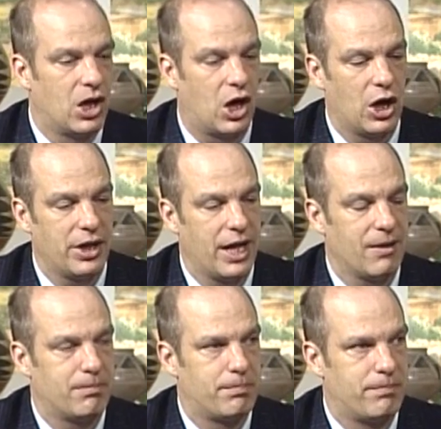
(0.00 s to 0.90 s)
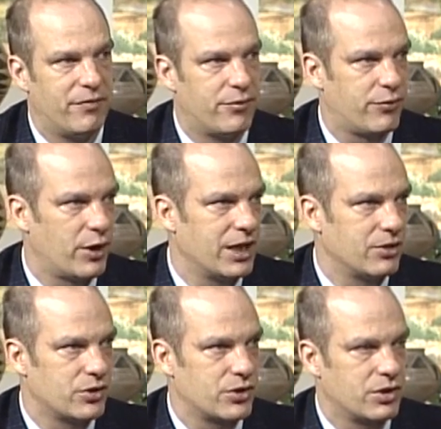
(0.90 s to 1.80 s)
on that
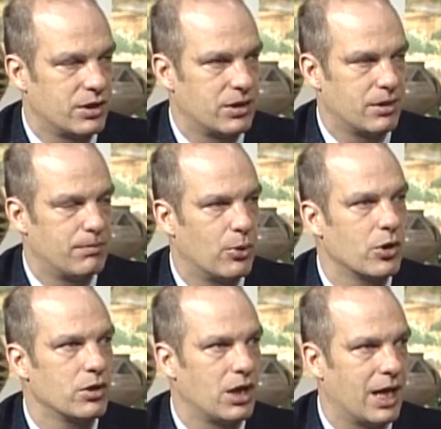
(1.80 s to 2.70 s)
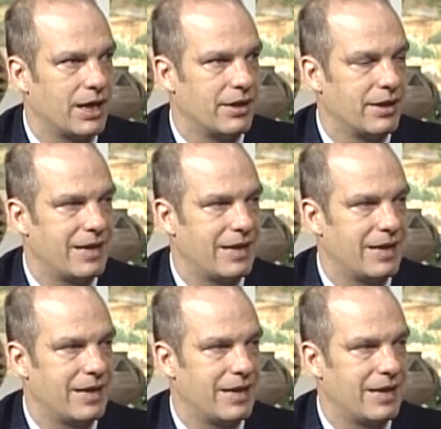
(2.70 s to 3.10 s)
fringe, the borderline.